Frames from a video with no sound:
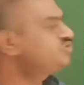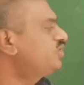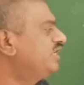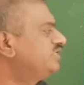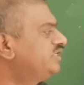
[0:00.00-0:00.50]

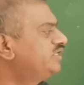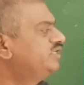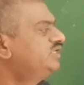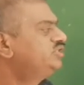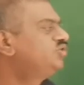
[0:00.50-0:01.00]
together
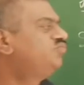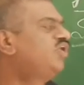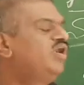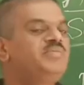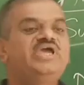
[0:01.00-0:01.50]
to
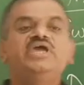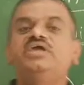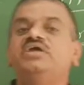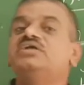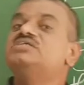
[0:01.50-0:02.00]
form a
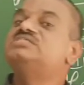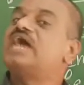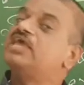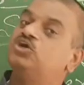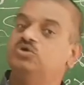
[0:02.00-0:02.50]

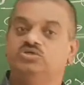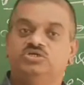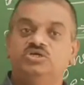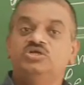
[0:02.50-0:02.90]
zygote.